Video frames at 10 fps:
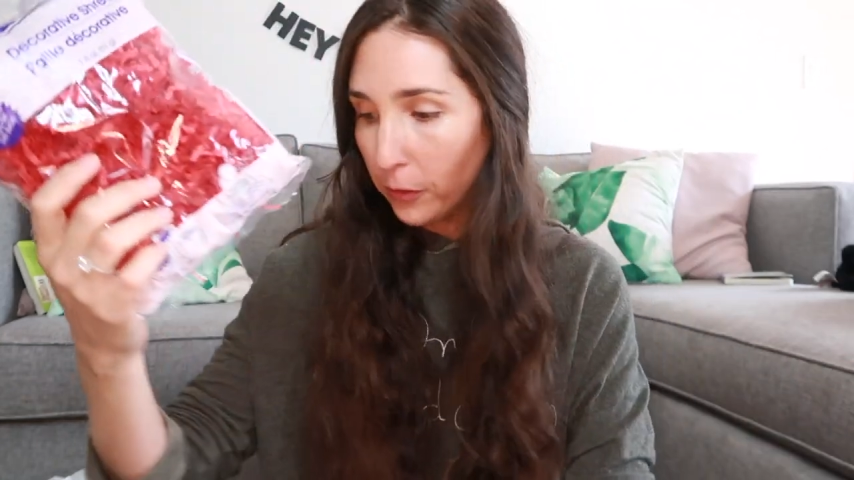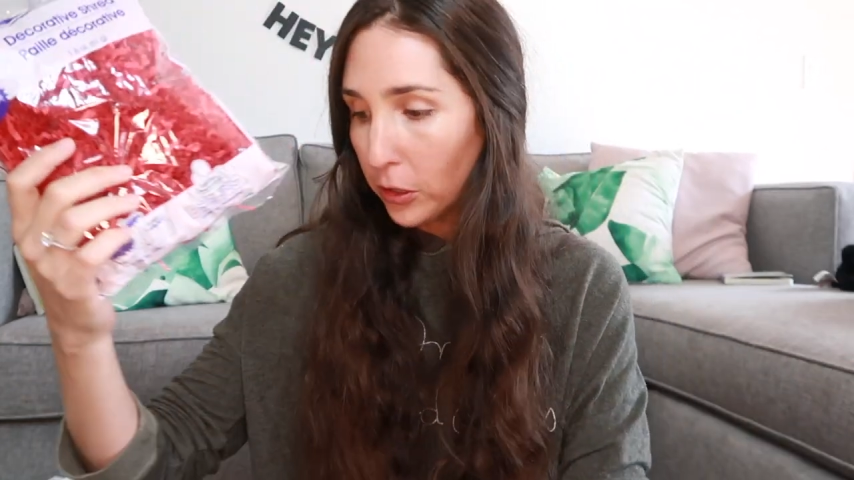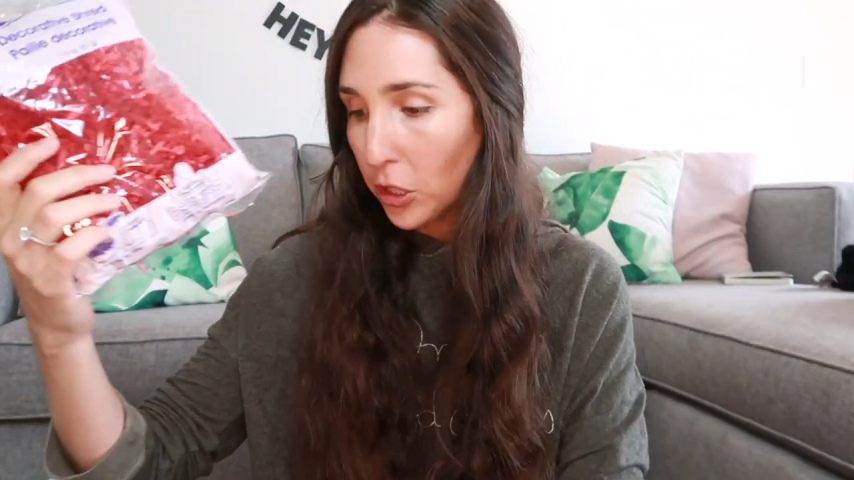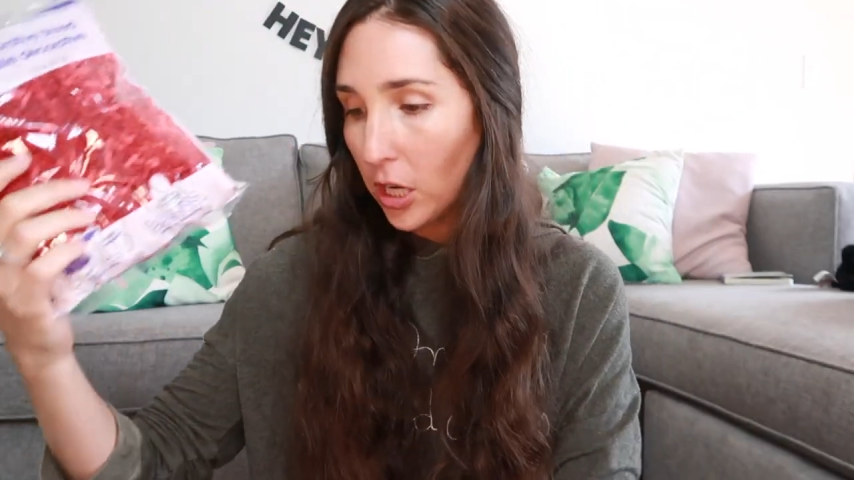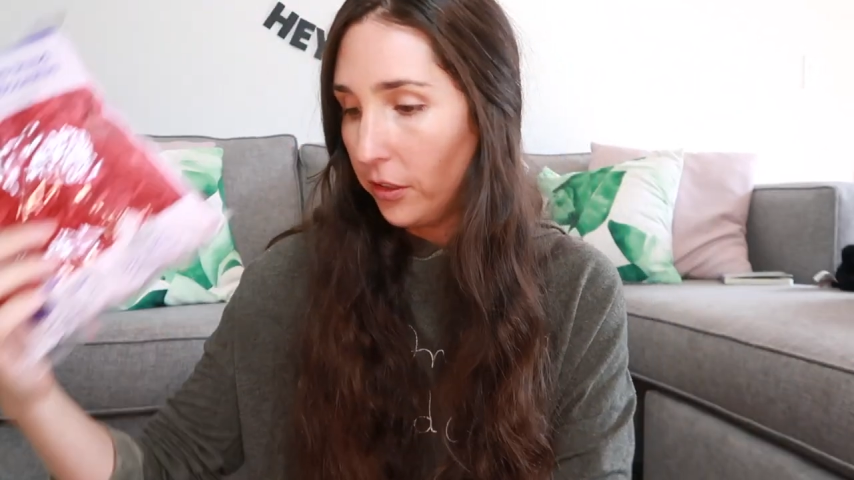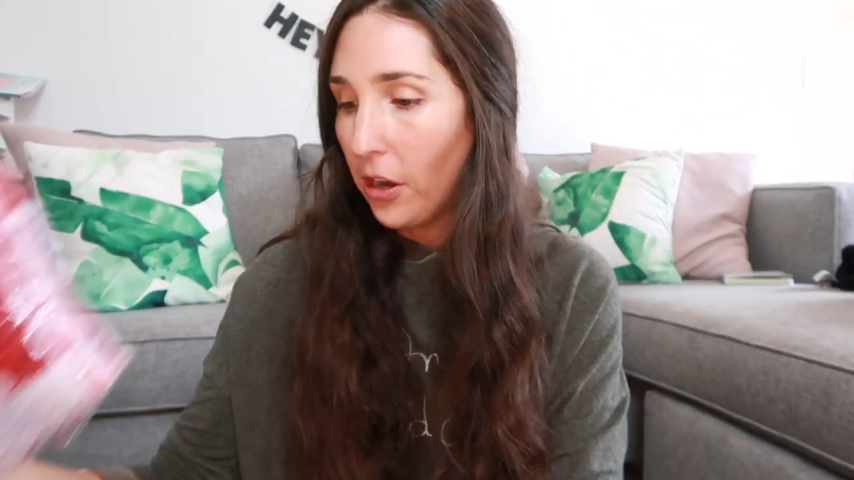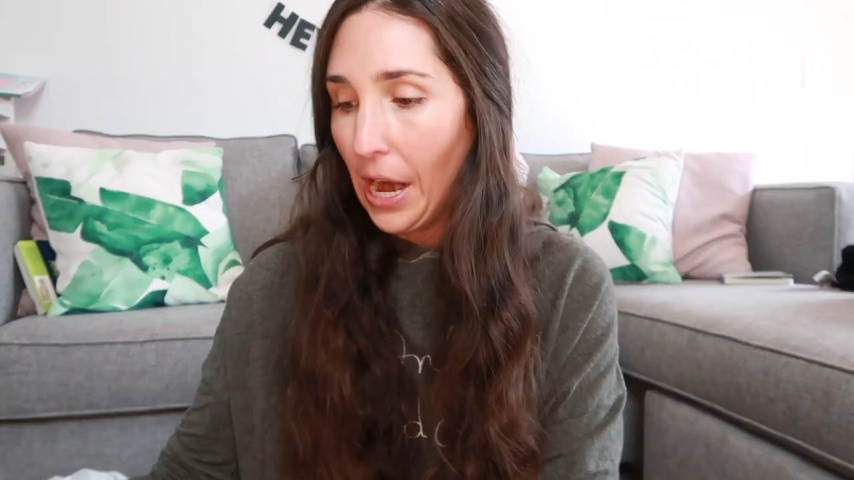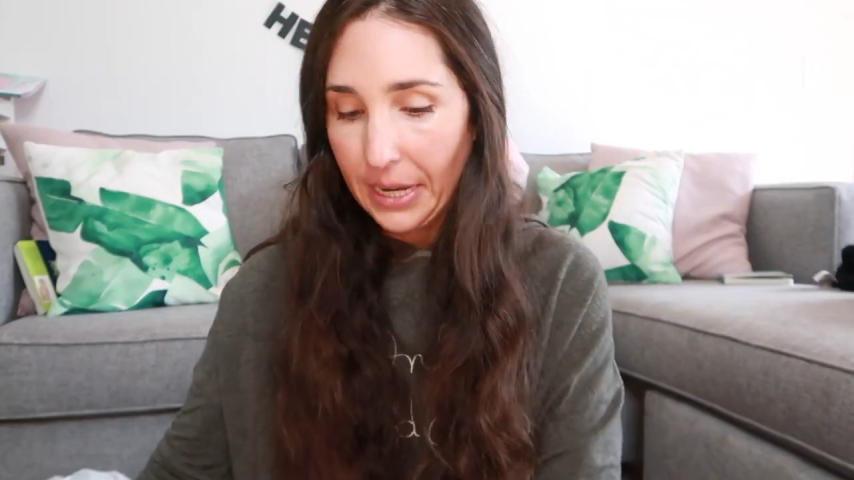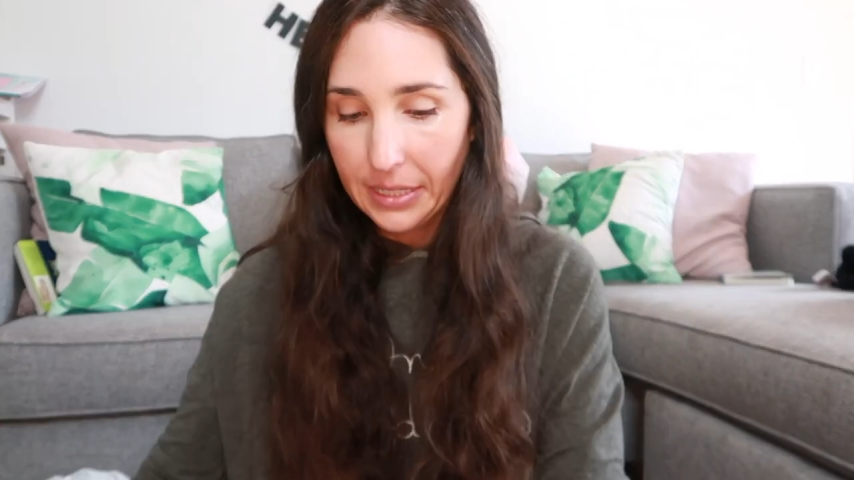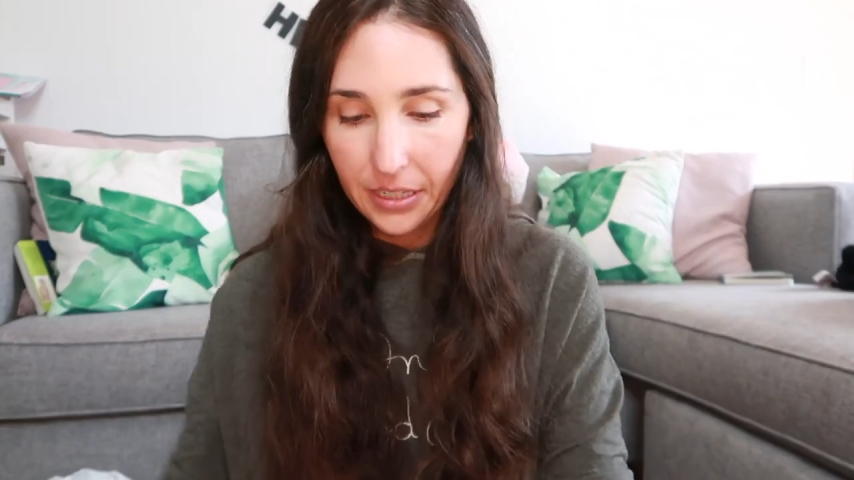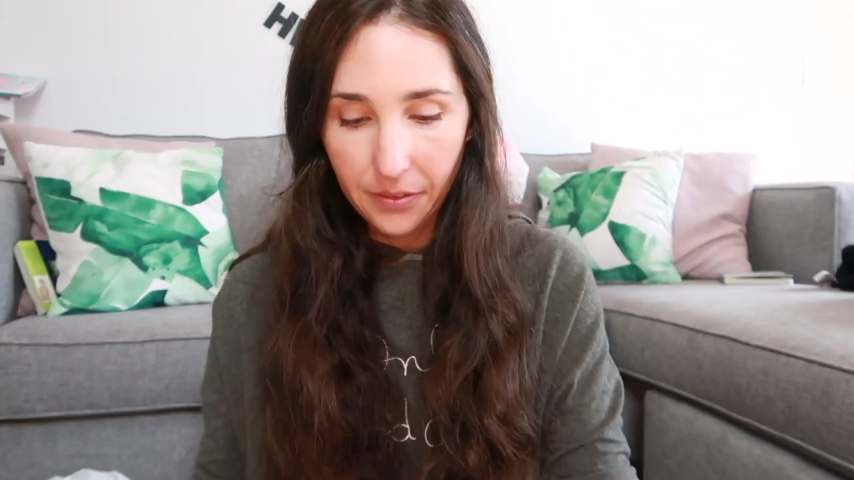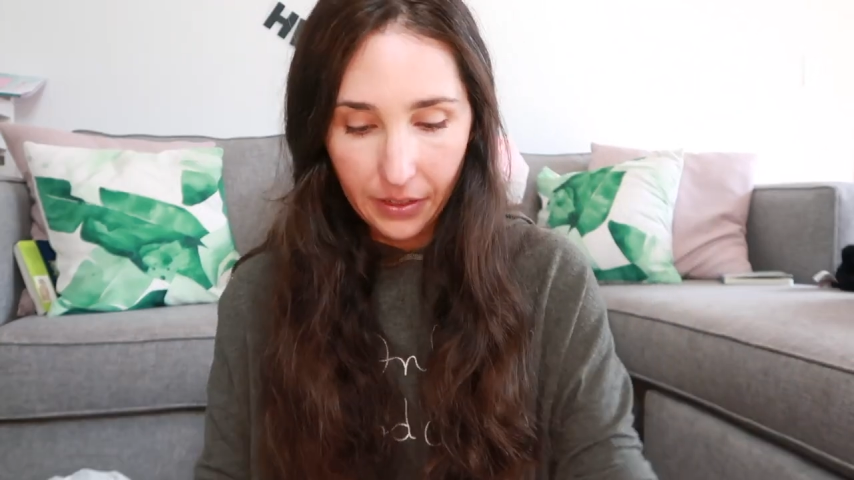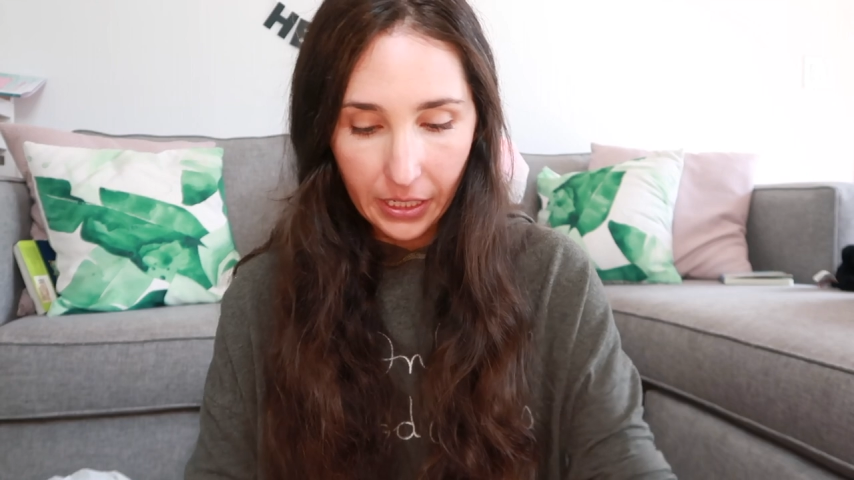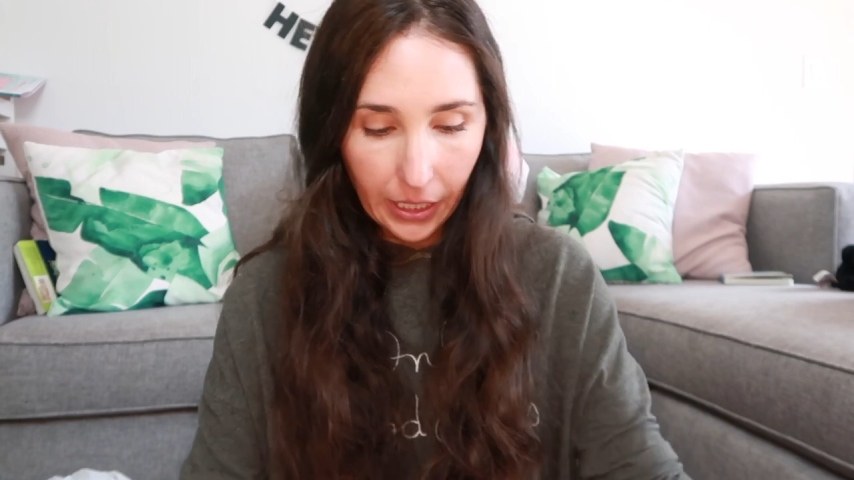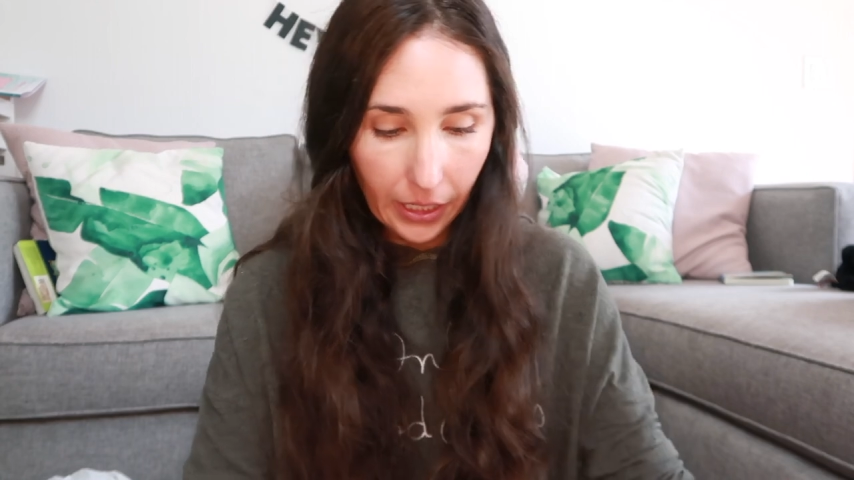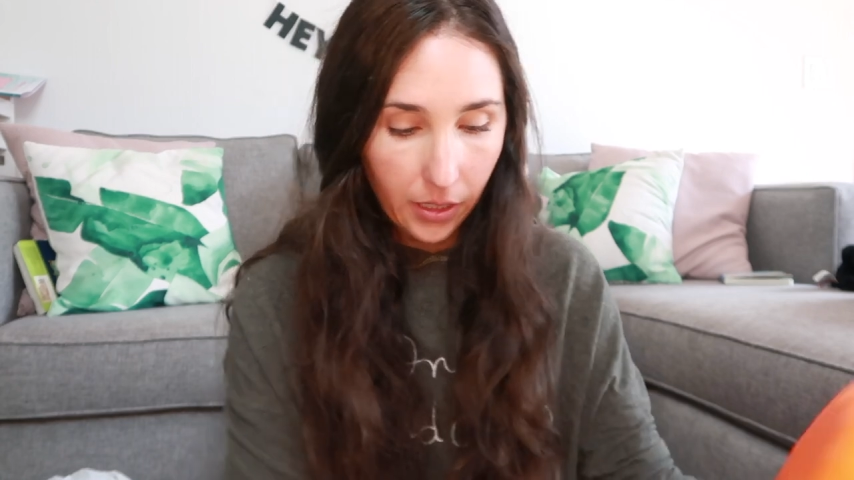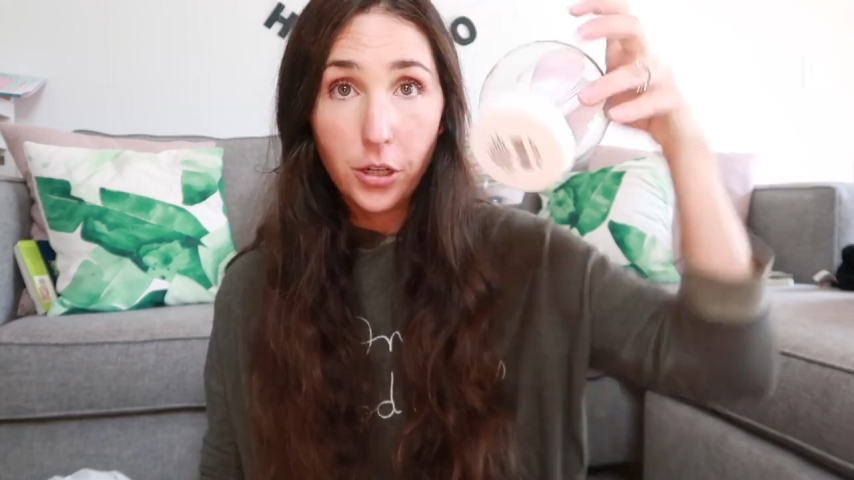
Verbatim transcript: for toddler activity,